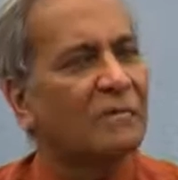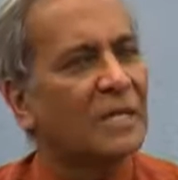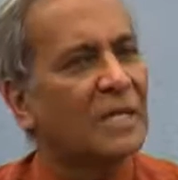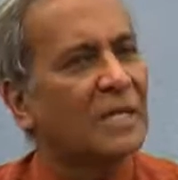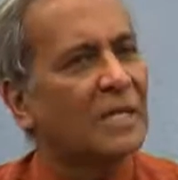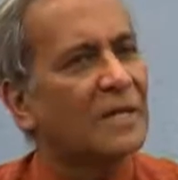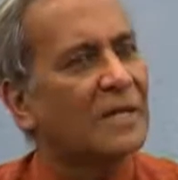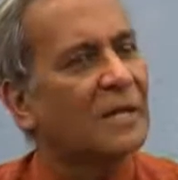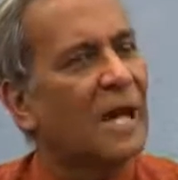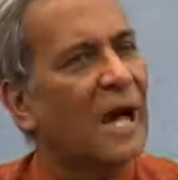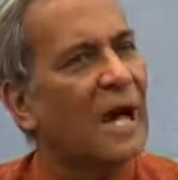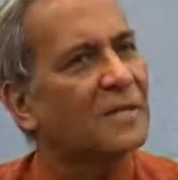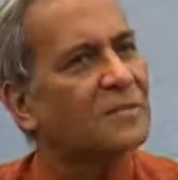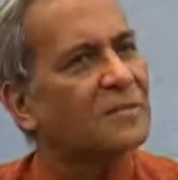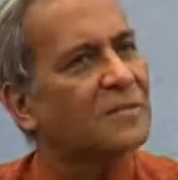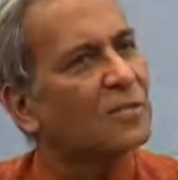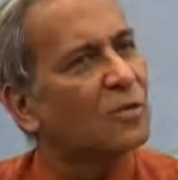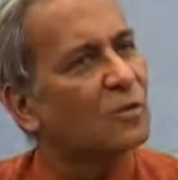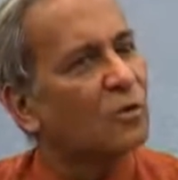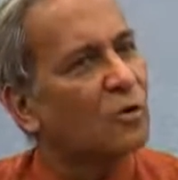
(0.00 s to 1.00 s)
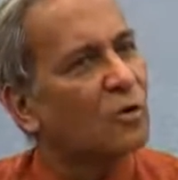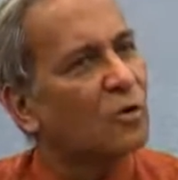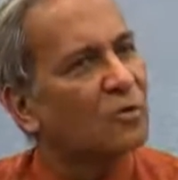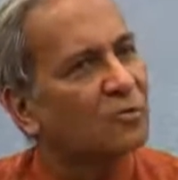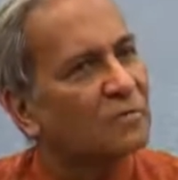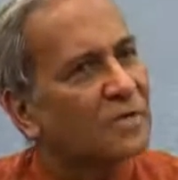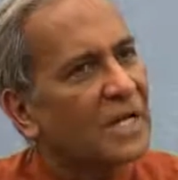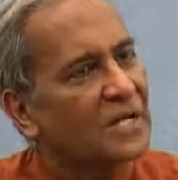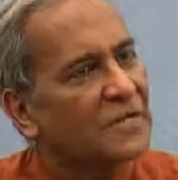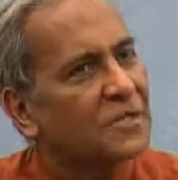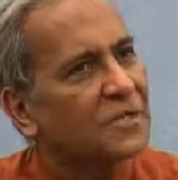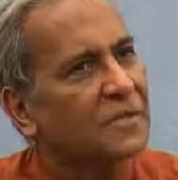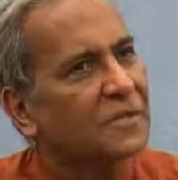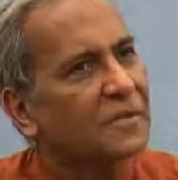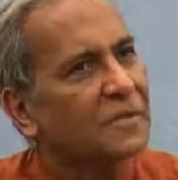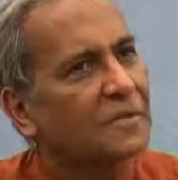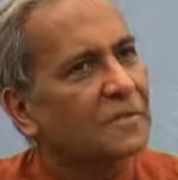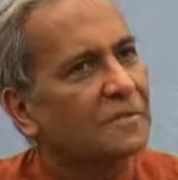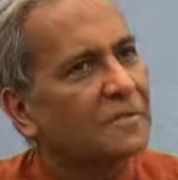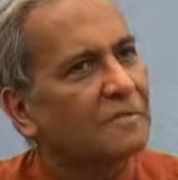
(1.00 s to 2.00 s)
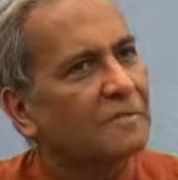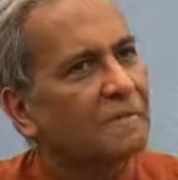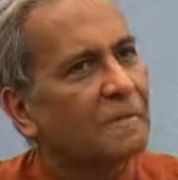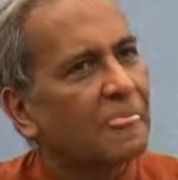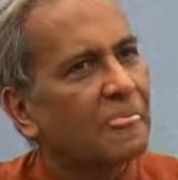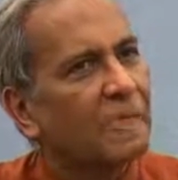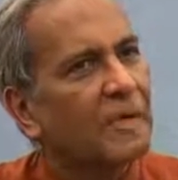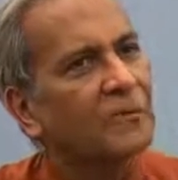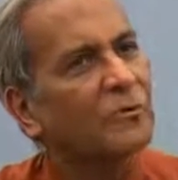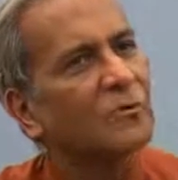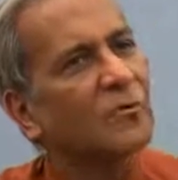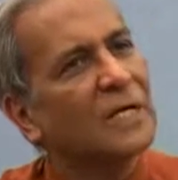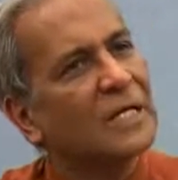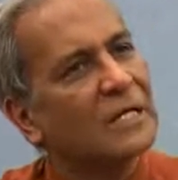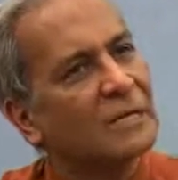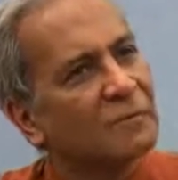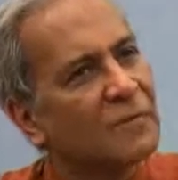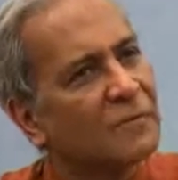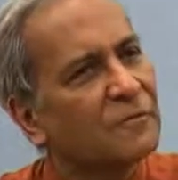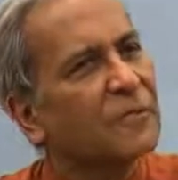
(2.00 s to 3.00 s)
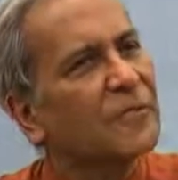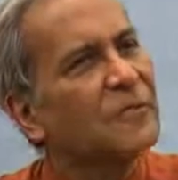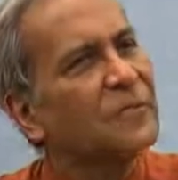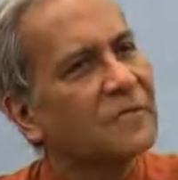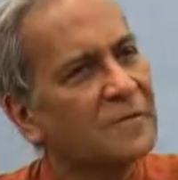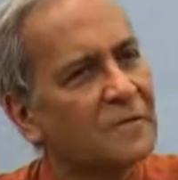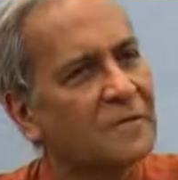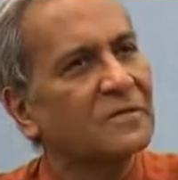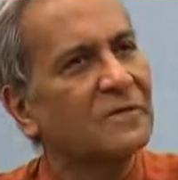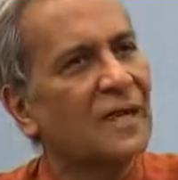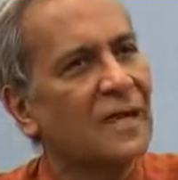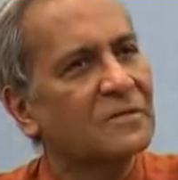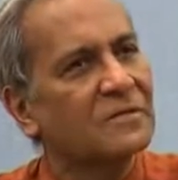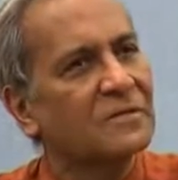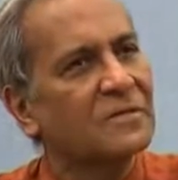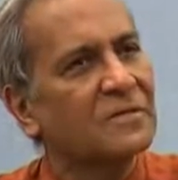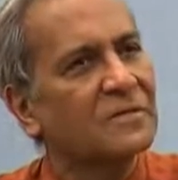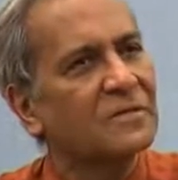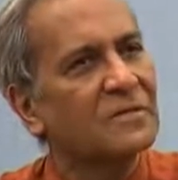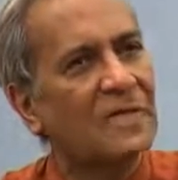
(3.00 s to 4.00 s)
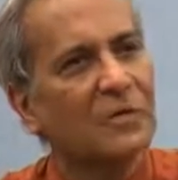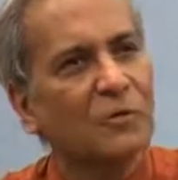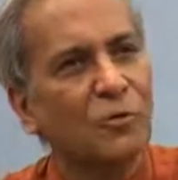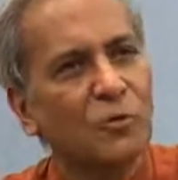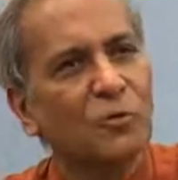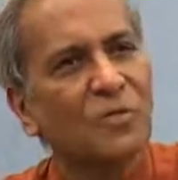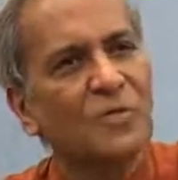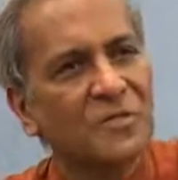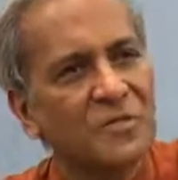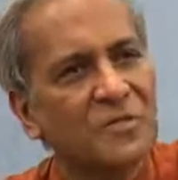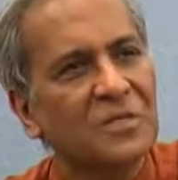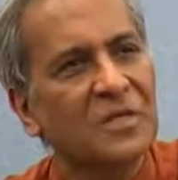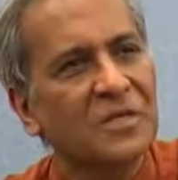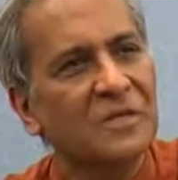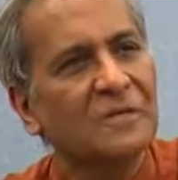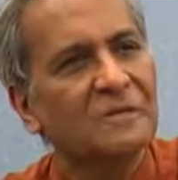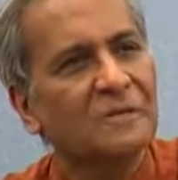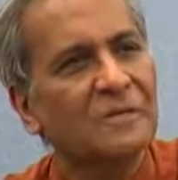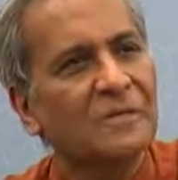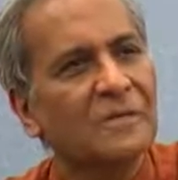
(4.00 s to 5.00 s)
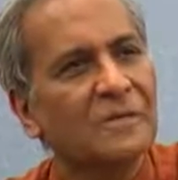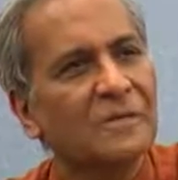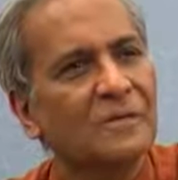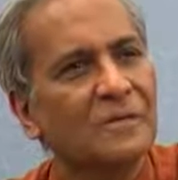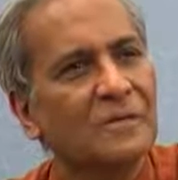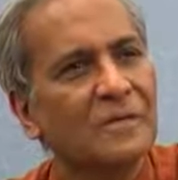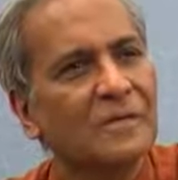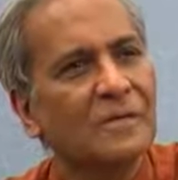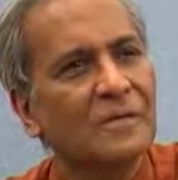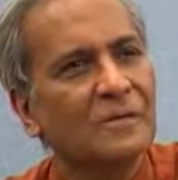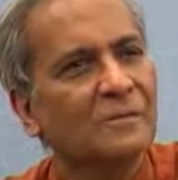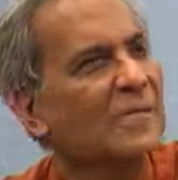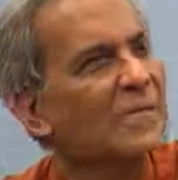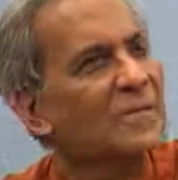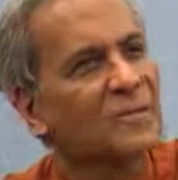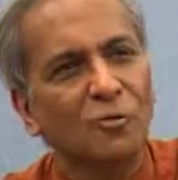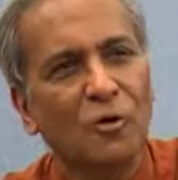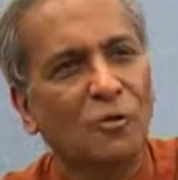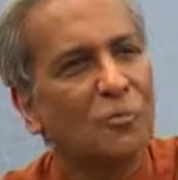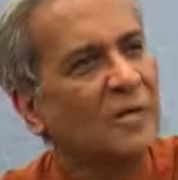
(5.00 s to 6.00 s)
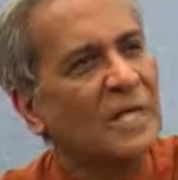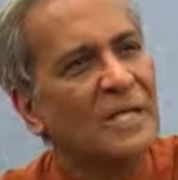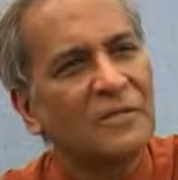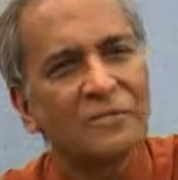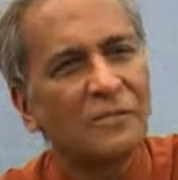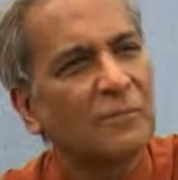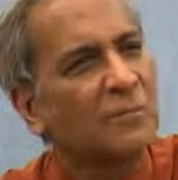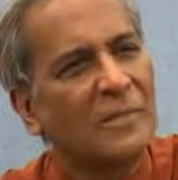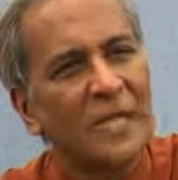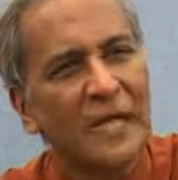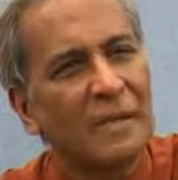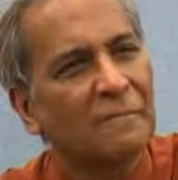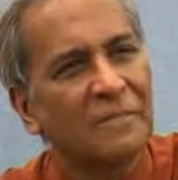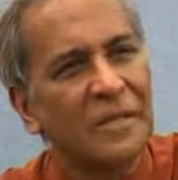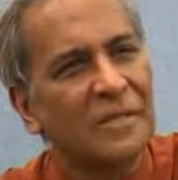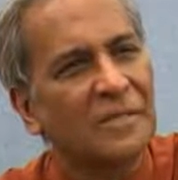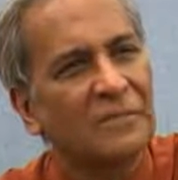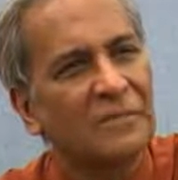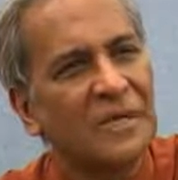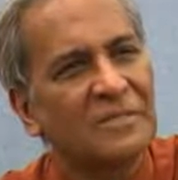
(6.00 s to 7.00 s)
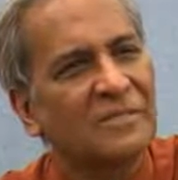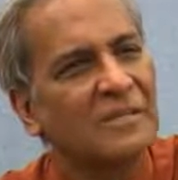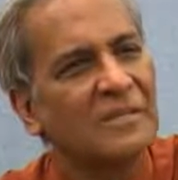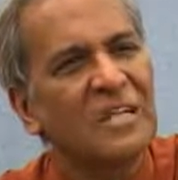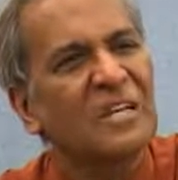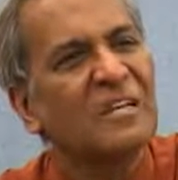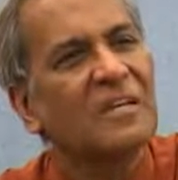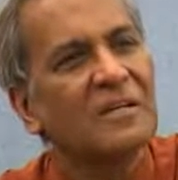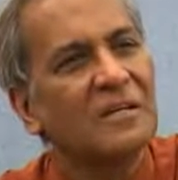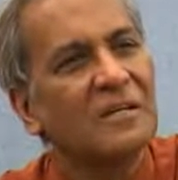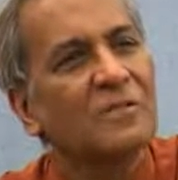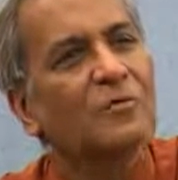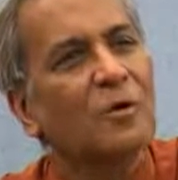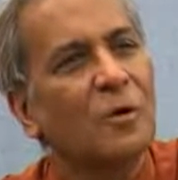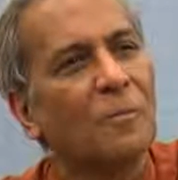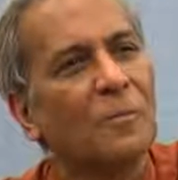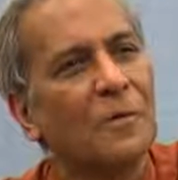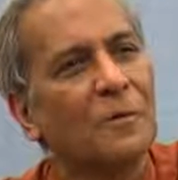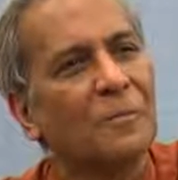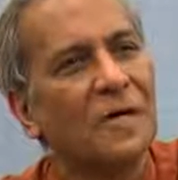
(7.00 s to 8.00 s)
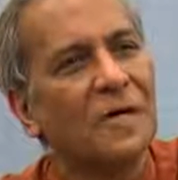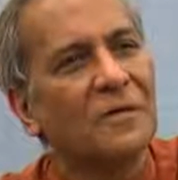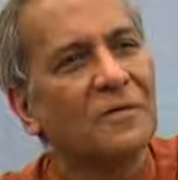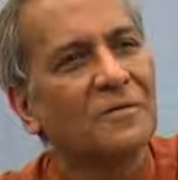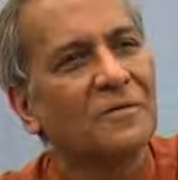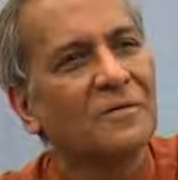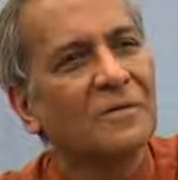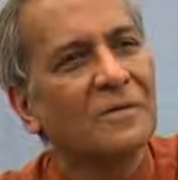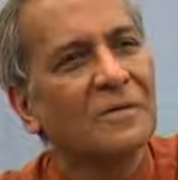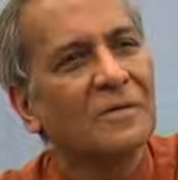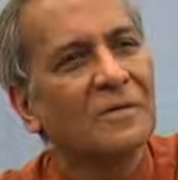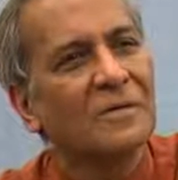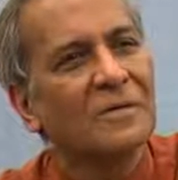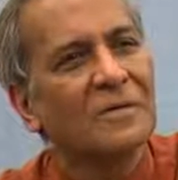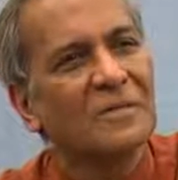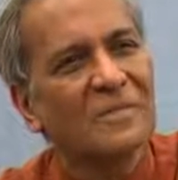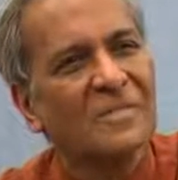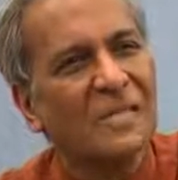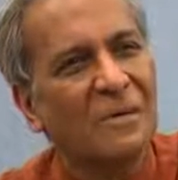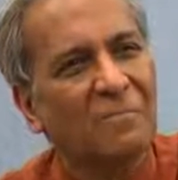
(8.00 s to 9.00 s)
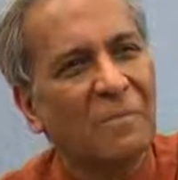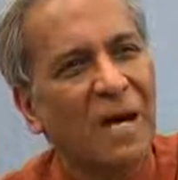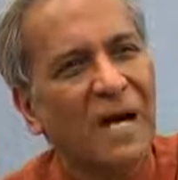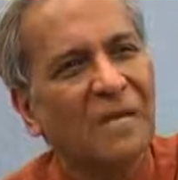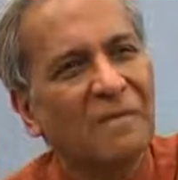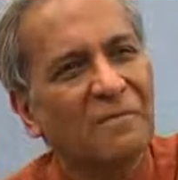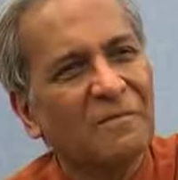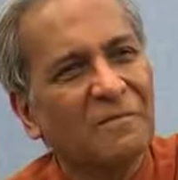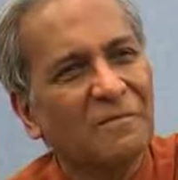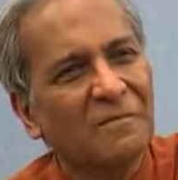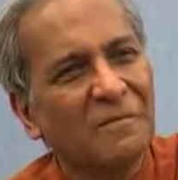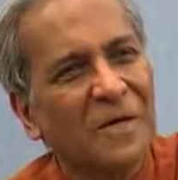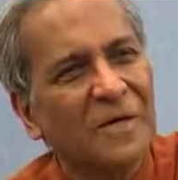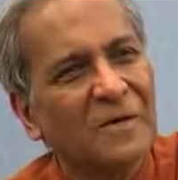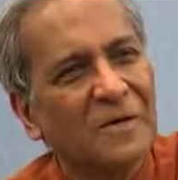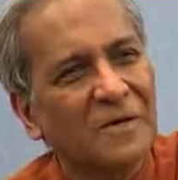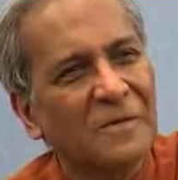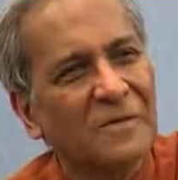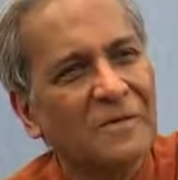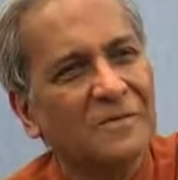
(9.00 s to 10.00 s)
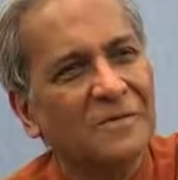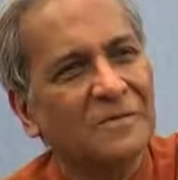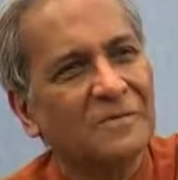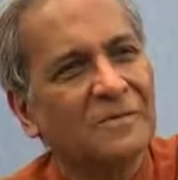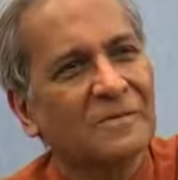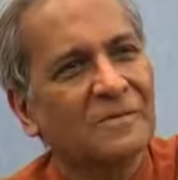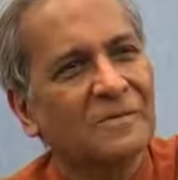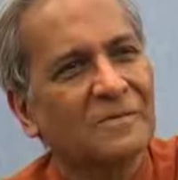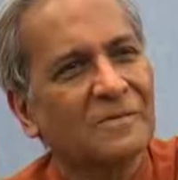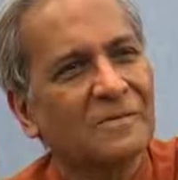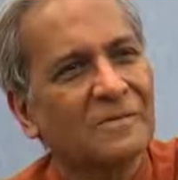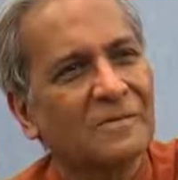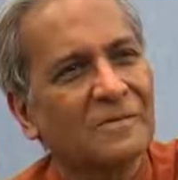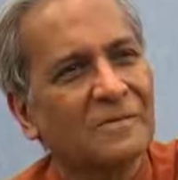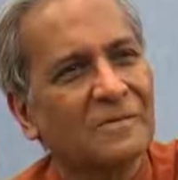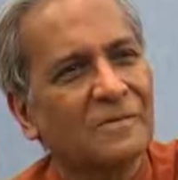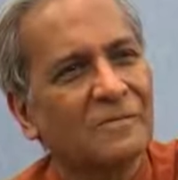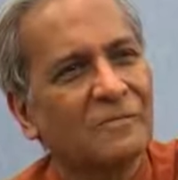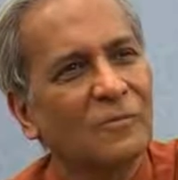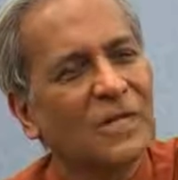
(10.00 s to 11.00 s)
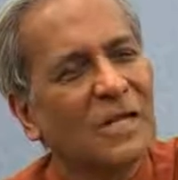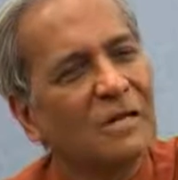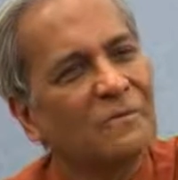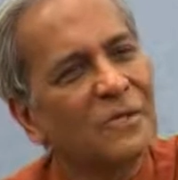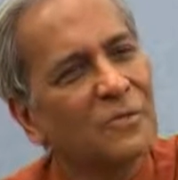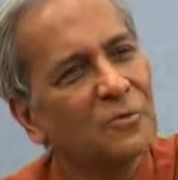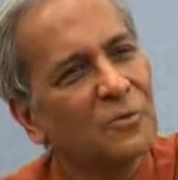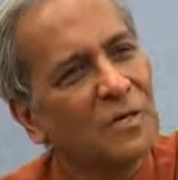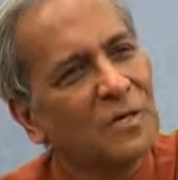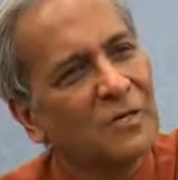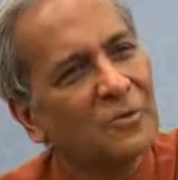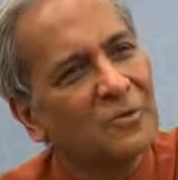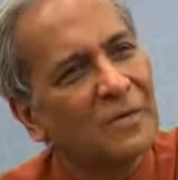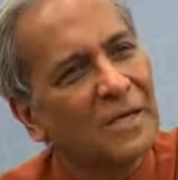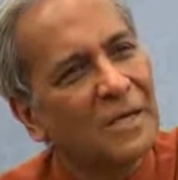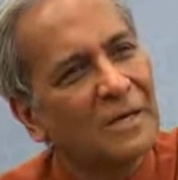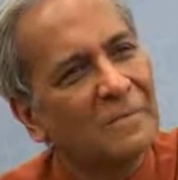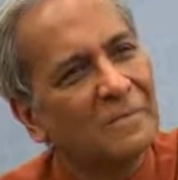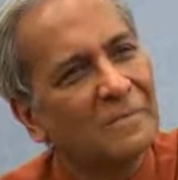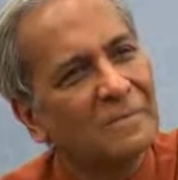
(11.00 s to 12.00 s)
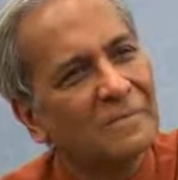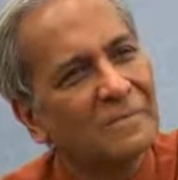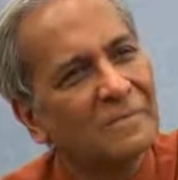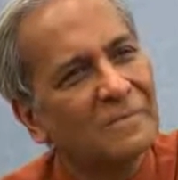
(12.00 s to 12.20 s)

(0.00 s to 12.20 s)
way they can answer the call of nature is to get up before the sun rises and go to the sea. There is no place for them, otherwise their dignity is compromised. These are my mothers. What are we doing to them?